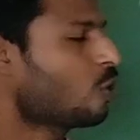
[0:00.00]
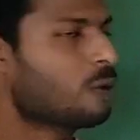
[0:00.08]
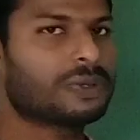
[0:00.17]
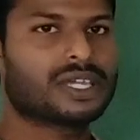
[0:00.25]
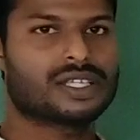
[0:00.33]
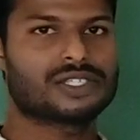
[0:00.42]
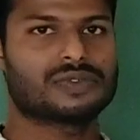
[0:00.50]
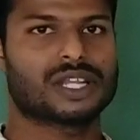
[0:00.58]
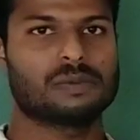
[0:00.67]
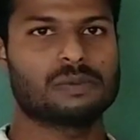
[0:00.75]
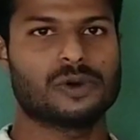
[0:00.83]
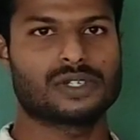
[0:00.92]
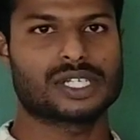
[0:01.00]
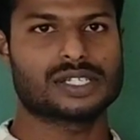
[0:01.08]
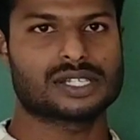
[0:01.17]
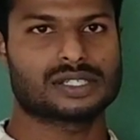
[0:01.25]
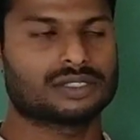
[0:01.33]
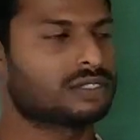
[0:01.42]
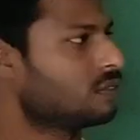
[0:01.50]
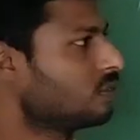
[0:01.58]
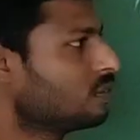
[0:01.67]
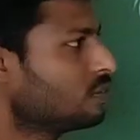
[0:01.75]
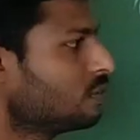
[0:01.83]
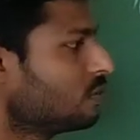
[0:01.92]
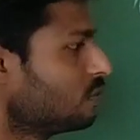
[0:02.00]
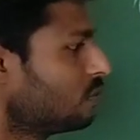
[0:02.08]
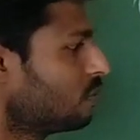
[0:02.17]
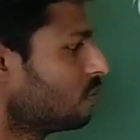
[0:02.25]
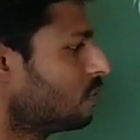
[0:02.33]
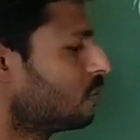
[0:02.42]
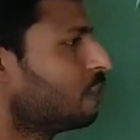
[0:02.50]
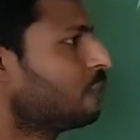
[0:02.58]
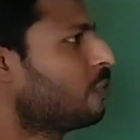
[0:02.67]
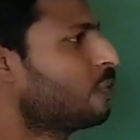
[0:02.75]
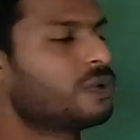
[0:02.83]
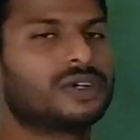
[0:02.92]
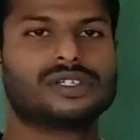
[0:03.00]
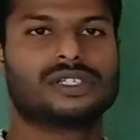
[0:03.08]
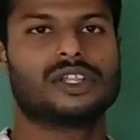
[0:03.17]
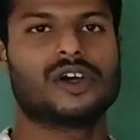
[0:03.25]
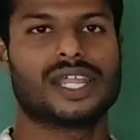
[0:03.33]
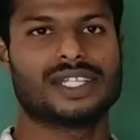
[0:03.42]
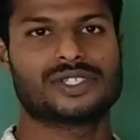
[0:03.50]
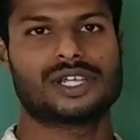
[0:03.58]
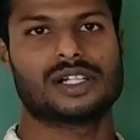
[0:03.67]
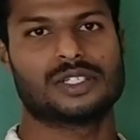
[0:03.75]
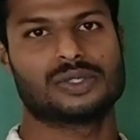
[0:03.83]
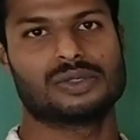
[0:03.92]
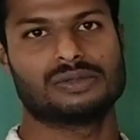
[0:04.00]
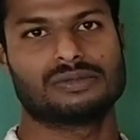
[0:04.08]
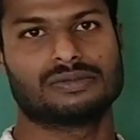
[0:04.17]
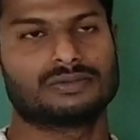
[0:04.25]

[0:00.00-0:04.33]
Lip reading: topic is very important for your knowledge also.